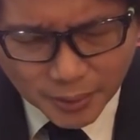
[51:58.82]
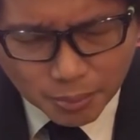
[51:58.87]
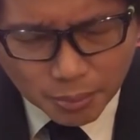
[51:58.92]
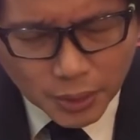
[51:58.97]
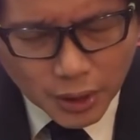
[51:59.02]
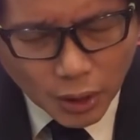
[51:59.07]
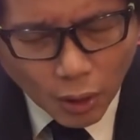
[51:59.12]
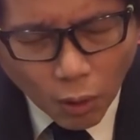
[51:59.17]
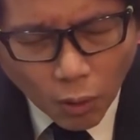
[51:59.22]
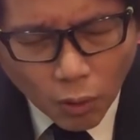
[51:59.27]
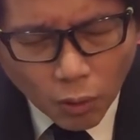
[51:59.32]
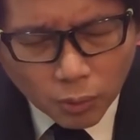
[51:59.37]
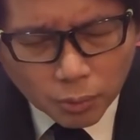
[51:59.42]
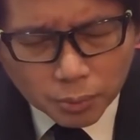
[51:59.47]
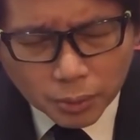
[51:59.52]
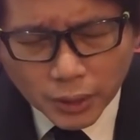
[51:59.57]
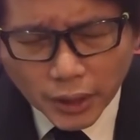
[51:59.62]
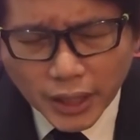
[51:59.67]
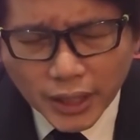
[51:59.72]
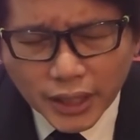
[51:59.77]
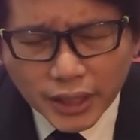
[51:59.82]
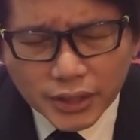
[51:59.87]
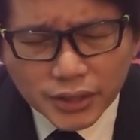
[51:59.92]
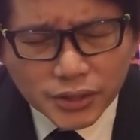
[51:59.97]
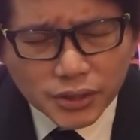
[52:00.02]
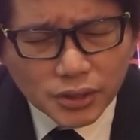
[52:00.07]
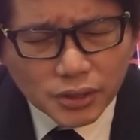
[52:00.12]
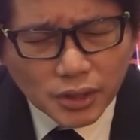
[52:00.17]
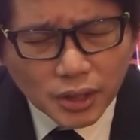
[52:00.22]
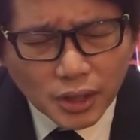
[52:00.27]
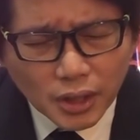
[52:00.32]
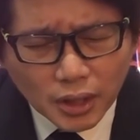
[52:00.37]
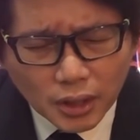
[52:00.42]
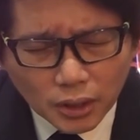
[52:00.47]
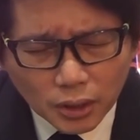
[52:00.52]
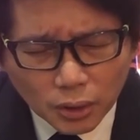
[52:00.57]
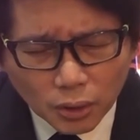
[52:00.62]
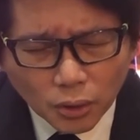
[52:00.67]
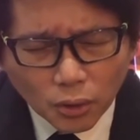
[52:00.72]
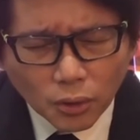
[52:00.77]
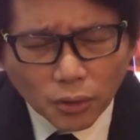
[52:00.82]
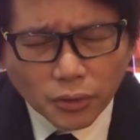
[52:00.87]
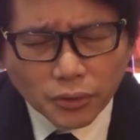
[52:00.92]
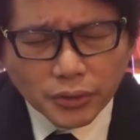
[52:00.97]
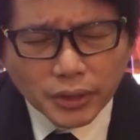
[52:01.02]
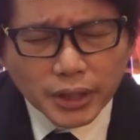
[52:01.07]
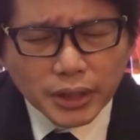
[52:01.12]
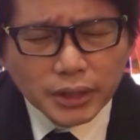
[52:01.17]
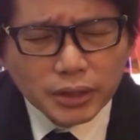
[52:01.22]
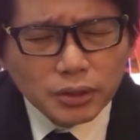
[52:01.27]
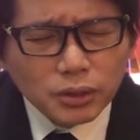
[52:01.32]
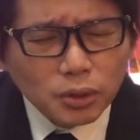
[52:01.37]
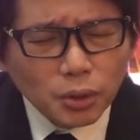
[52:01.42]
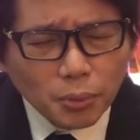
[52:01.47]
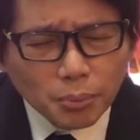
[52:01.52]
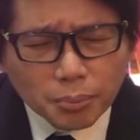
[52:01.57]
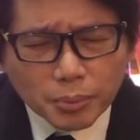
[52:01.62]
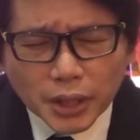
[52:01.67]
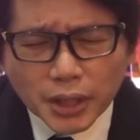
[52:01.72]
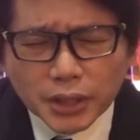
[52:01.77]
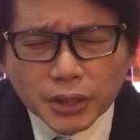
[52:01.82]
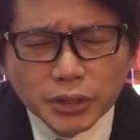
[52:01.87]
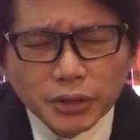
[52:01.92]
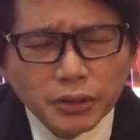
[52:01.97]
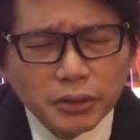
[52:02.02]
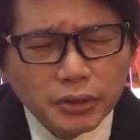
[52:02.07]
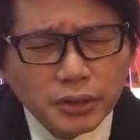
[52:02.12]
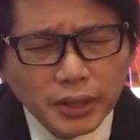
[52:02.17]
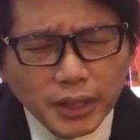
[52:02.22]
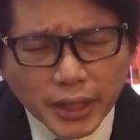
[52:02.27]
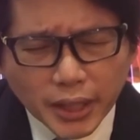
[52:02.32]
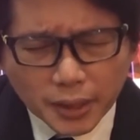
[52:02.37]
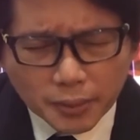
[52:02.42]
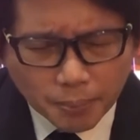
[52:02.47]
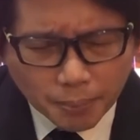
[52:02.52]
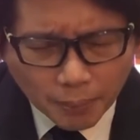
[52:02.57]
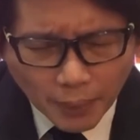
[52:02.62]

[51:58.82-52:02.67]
be all praise, glory, dominion, and